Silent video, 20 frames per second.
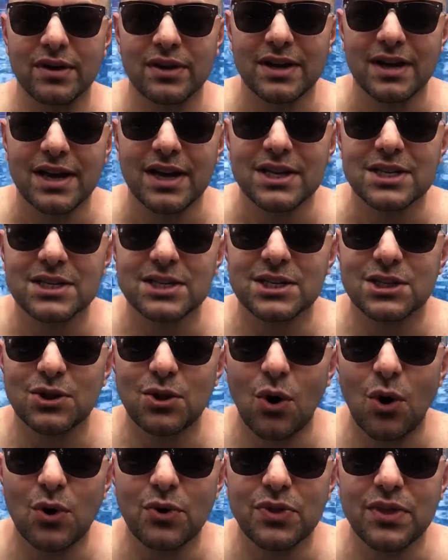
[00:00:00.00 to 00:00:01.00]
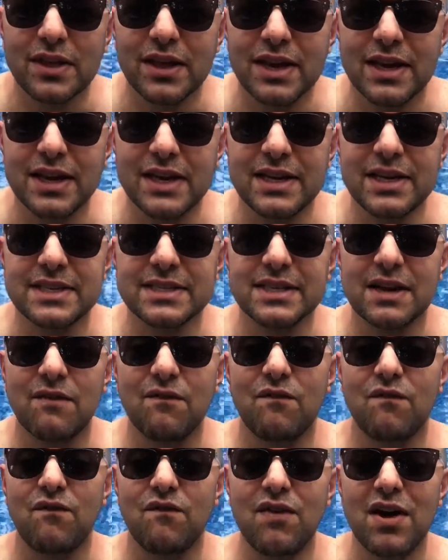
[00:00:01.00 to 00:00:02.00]
Sloth is a
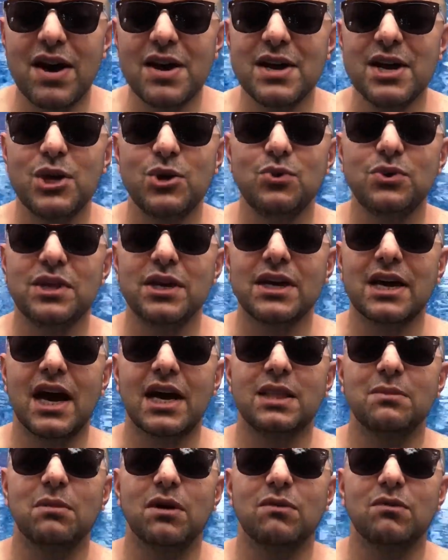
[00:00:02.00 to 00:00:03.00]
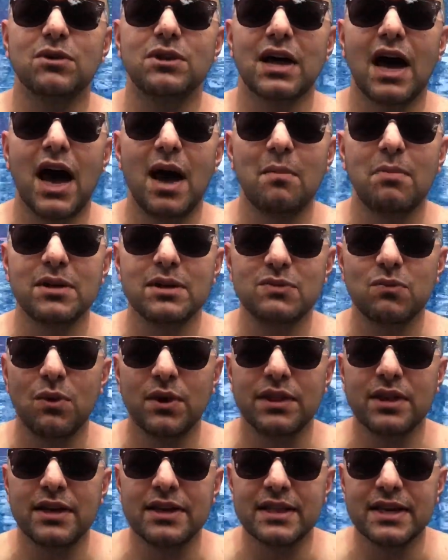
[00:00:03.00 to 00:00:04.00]
very unique animal. What happens
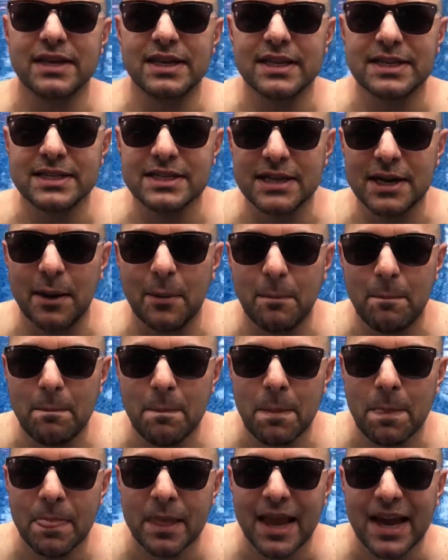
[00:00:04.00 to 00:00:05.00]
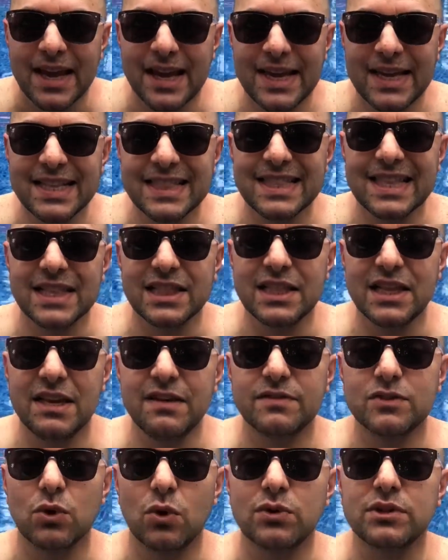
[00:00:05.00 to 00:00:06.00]
with it is it
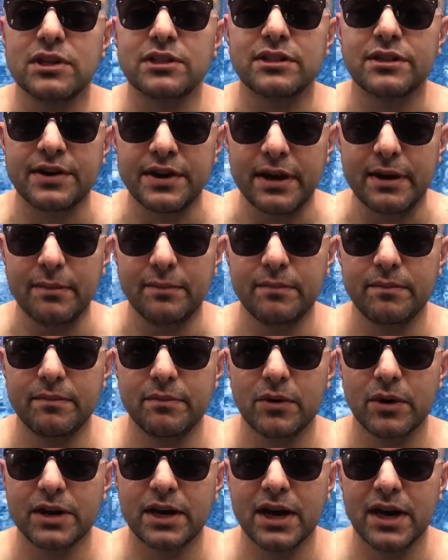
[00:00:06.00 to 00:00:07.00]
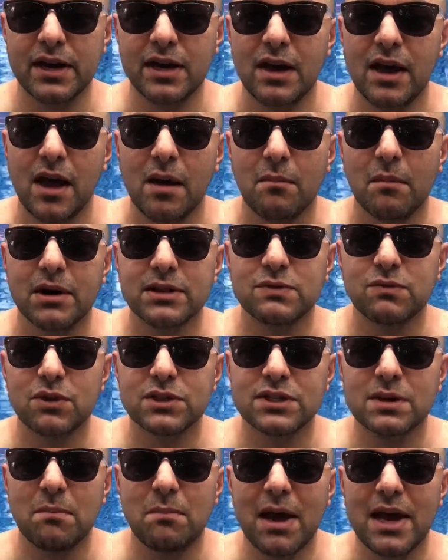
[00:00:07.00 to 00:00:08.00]
lives on the tree. Okay, but
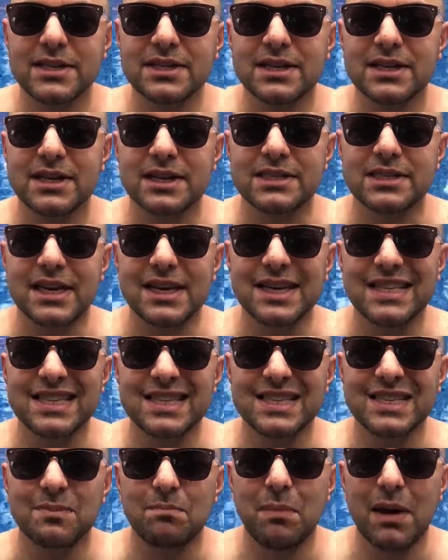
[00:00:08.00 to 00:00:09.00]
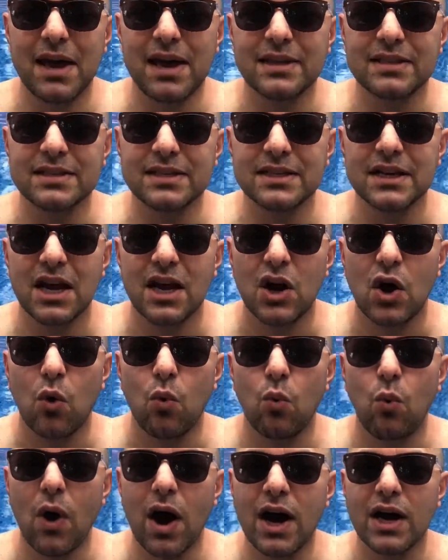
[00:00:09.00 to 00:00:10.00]
what's amazing is it spends
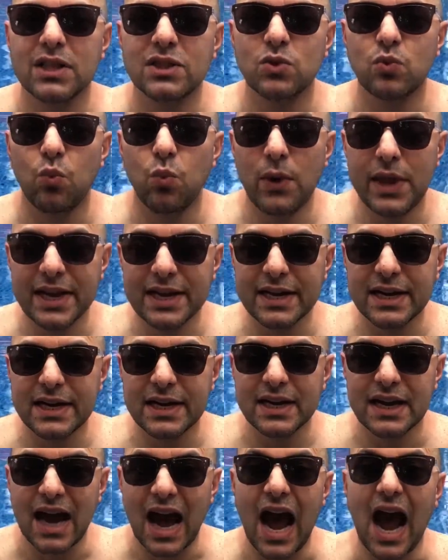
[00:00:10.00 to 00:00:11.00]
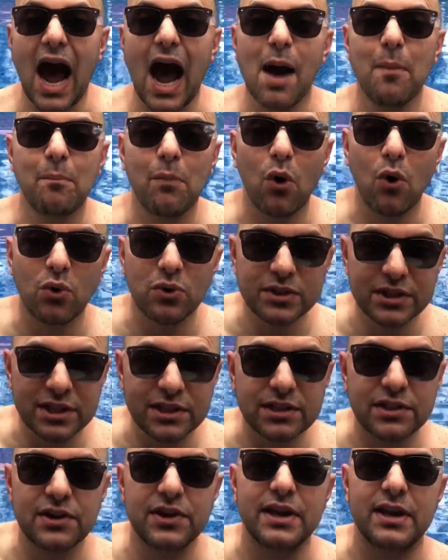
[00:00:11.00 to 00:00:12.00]
1 week up on the
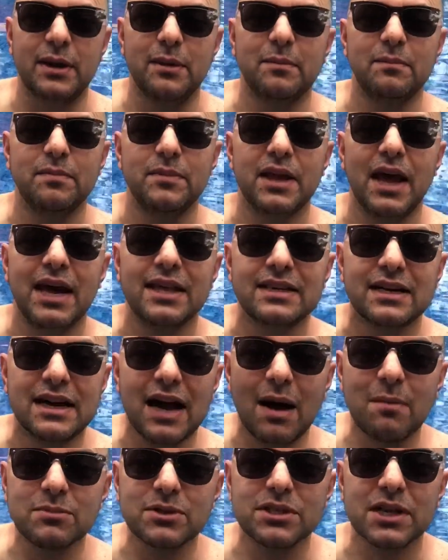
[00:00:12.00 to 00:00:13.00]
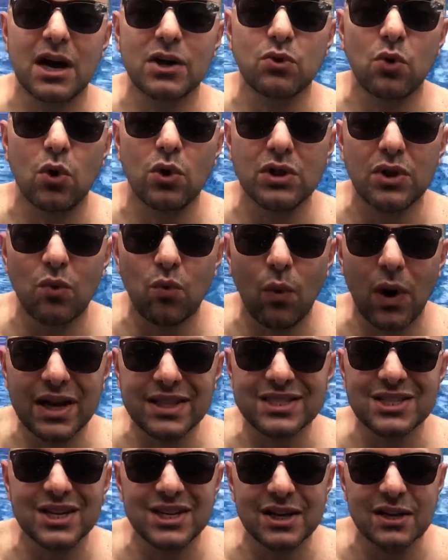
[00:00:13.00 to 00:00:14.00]
tree and comes down only
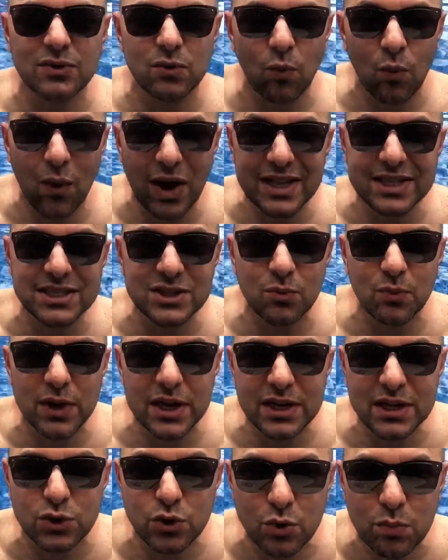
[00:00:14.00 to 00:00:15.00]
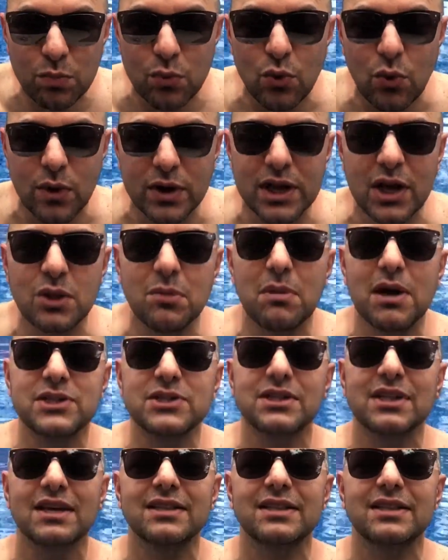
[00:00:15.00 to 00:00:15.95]
once a week to poo. Can you imagine that?